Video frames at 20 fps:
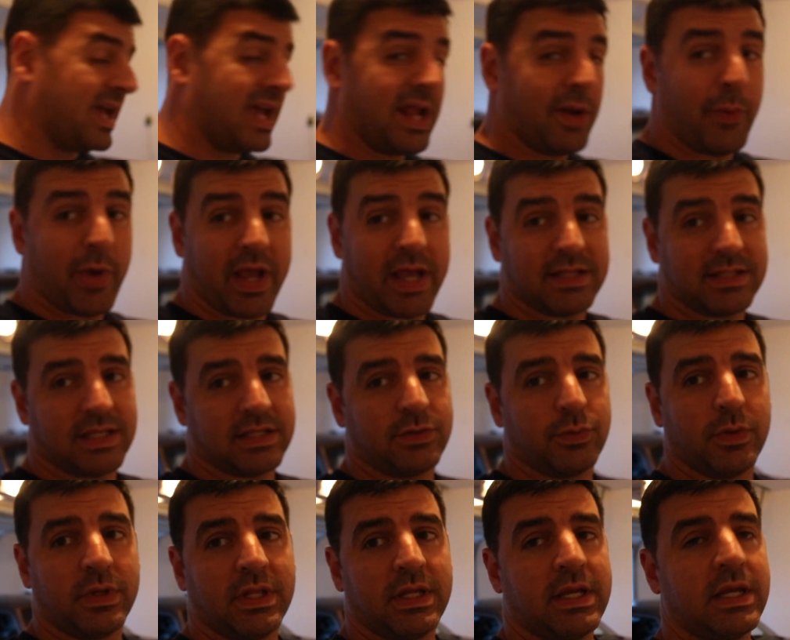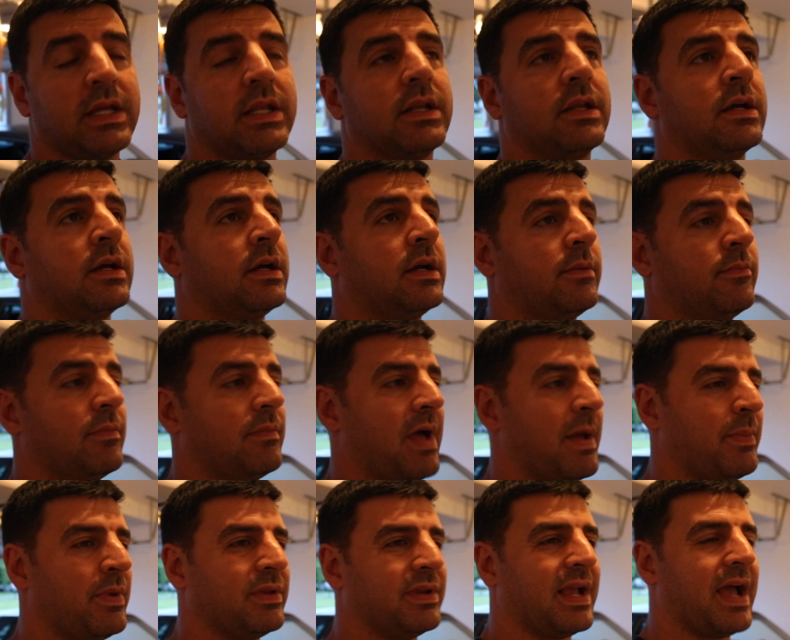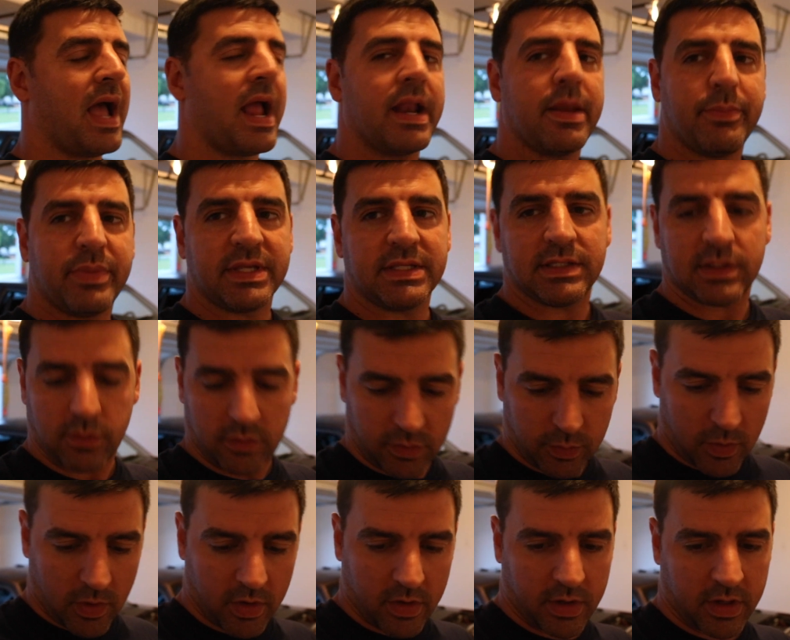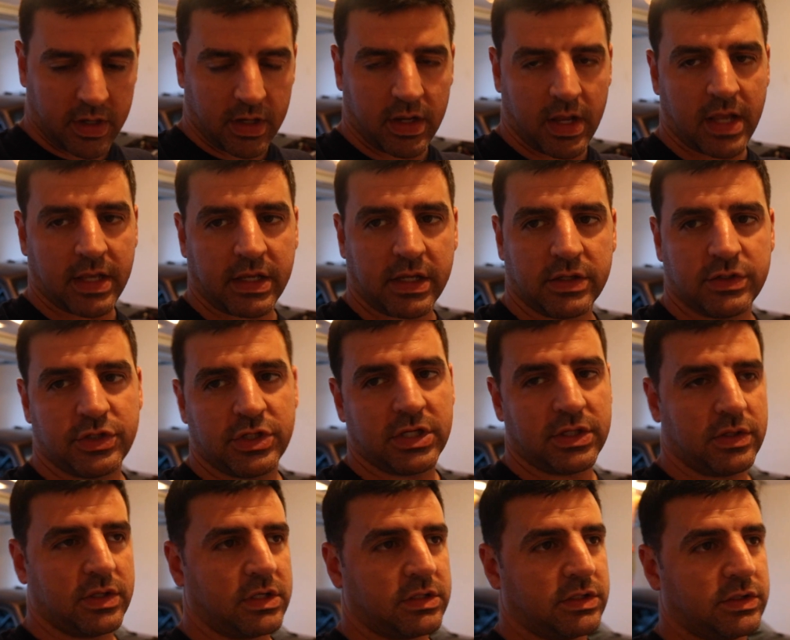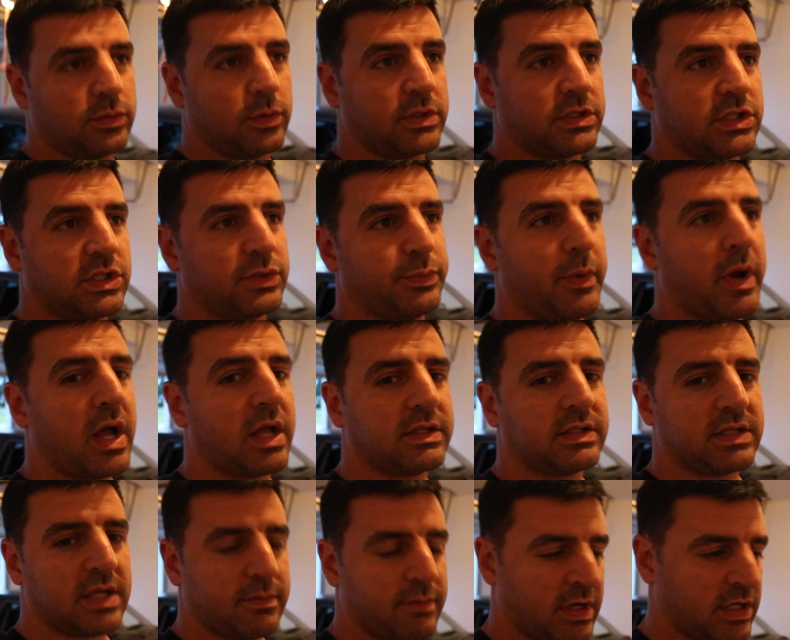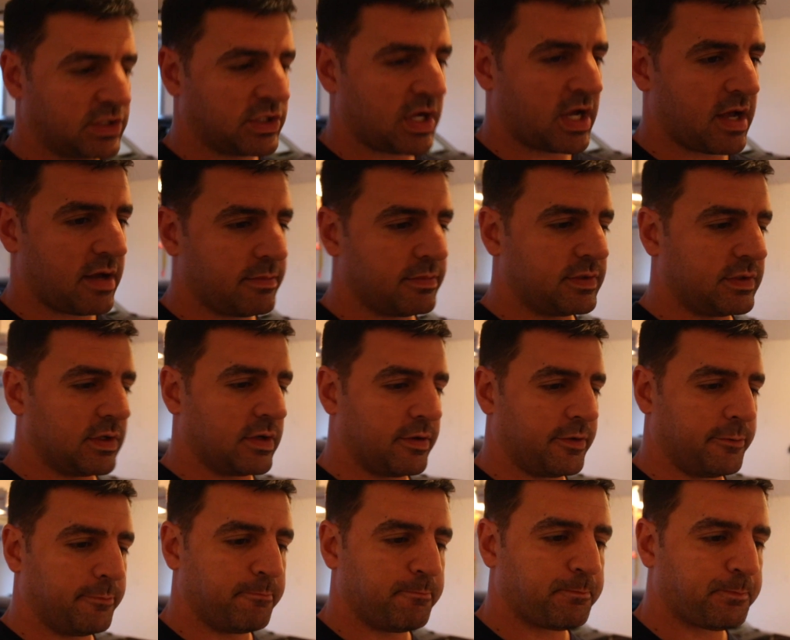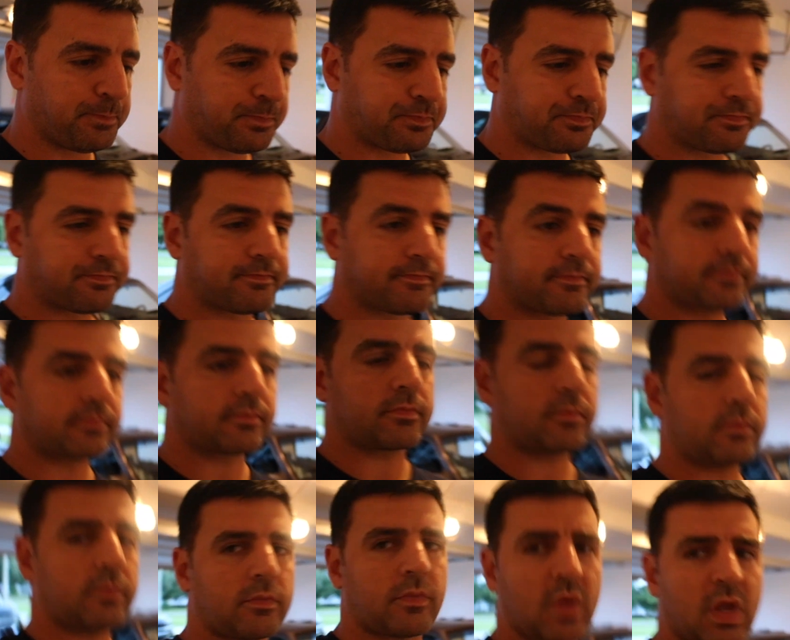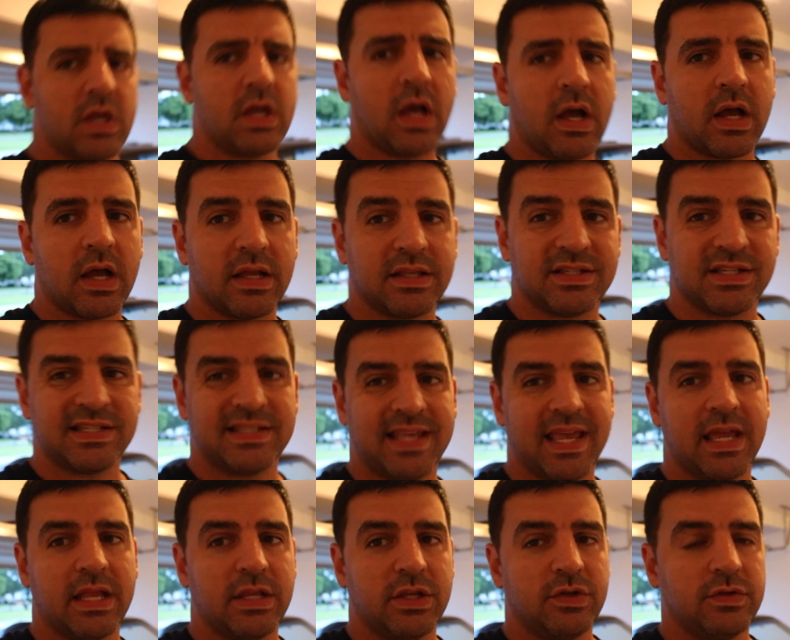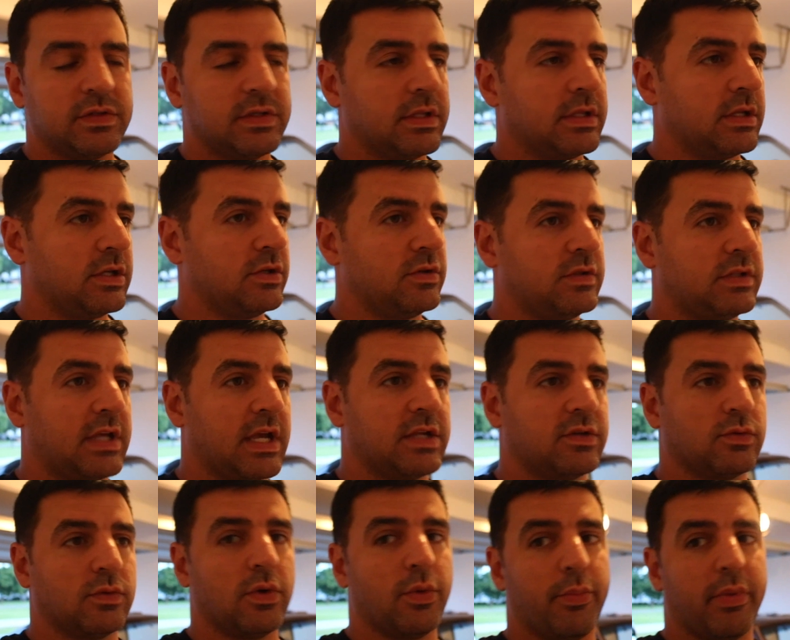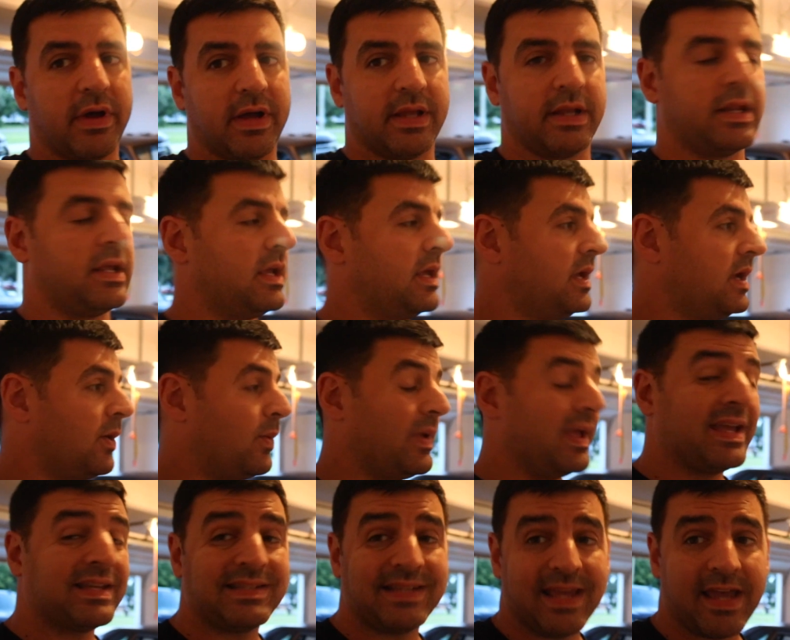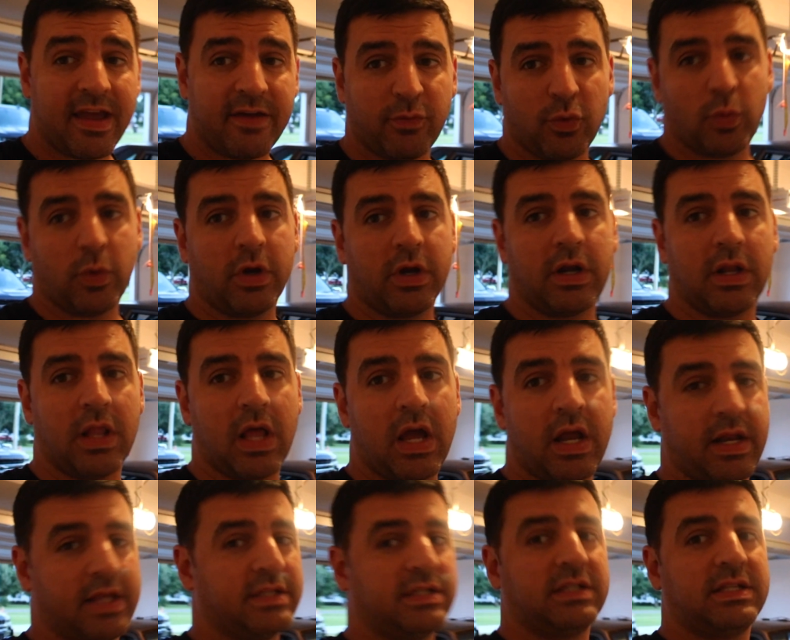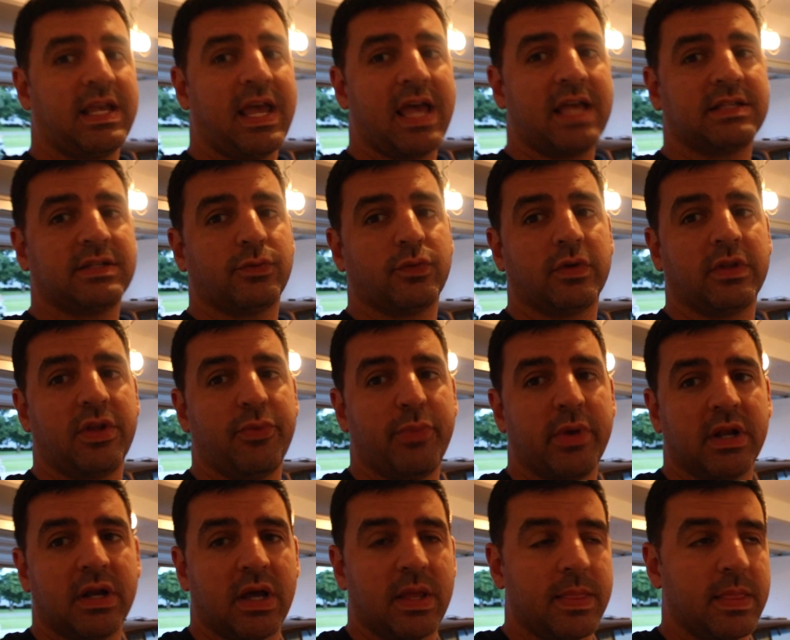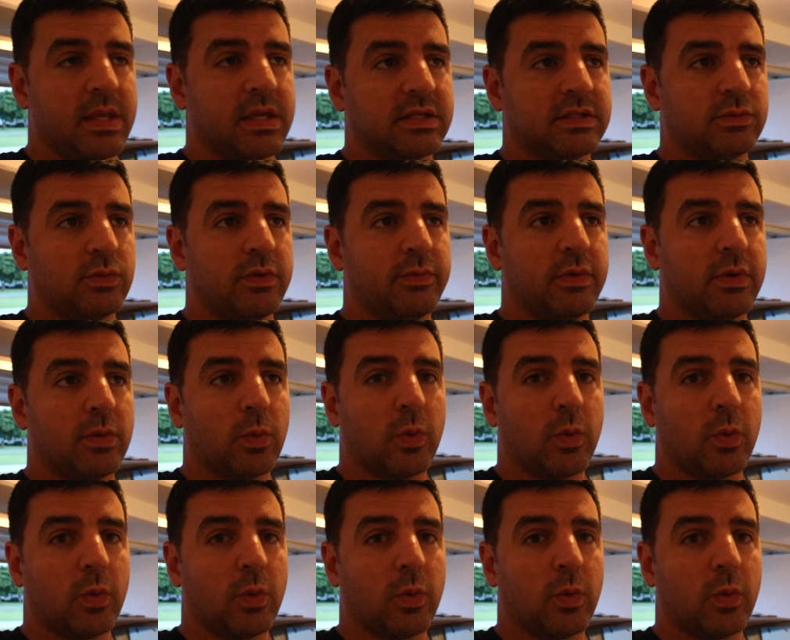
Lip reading: Anyway guys, that's really it. I've been kind of busy with work. I switched spots at my job, so just getting used to the new schedule, but we actually have been working a lot. It just hasn't really been on this. We've been